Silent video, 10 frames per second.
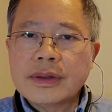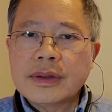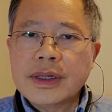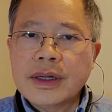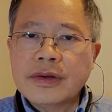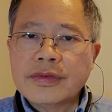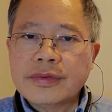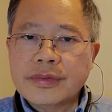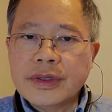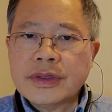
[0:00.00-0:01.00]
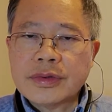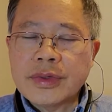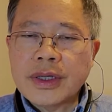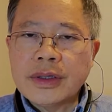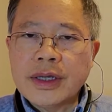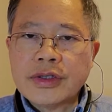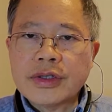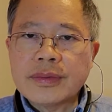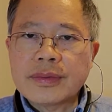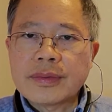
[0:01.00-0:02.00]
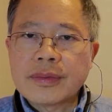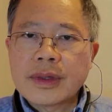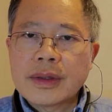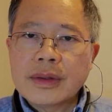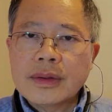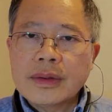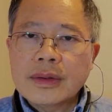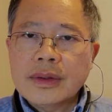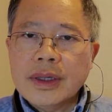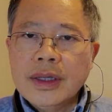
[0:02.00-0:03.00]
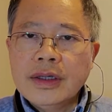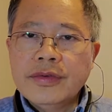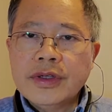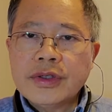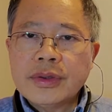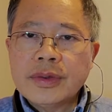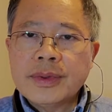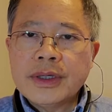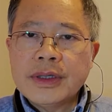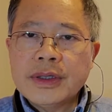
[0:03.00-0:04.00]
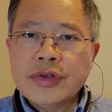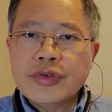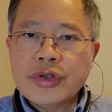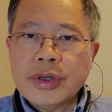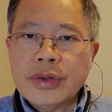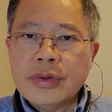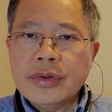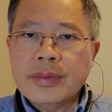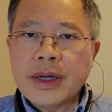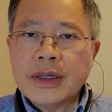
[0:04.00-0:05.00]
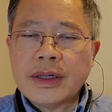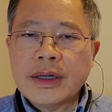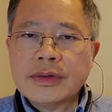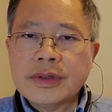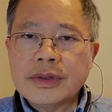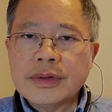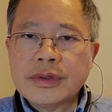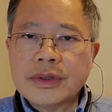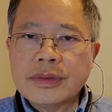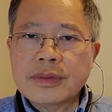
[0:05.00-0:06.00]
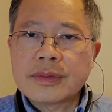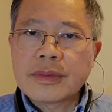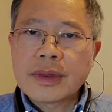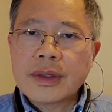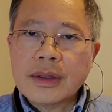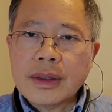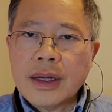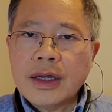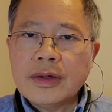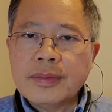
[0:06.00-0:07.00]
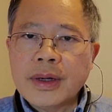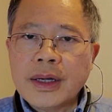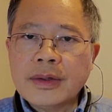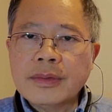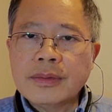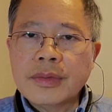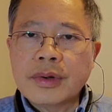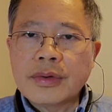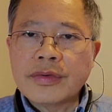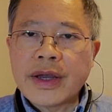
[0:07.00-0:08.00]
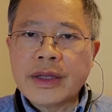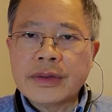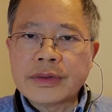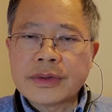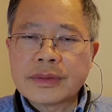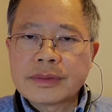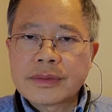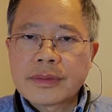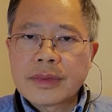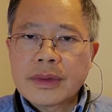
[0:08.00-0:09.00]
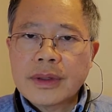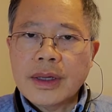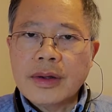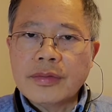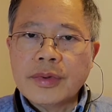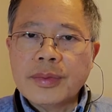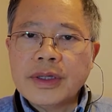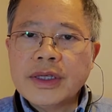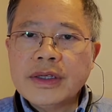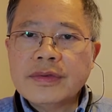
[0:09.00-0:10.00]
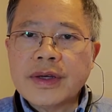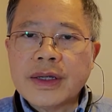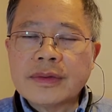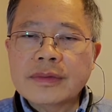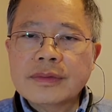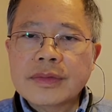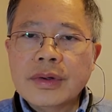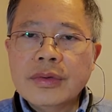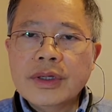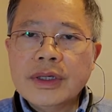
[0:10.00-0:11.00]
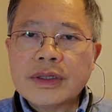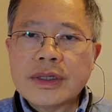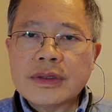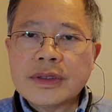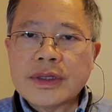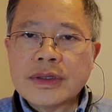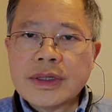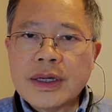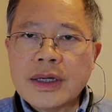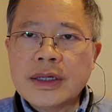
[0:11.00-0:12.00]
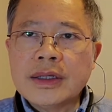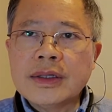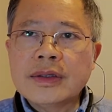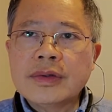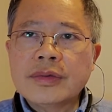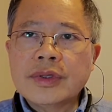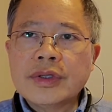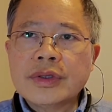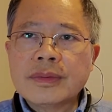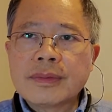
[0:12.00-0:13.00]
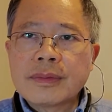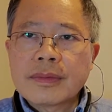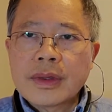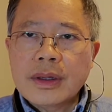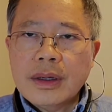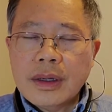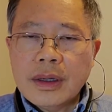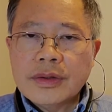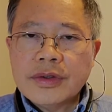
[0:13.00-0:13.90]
of this great nation. Individual liberty secured by the Constitution, guided by moral values. And we believe that only in such a society which honor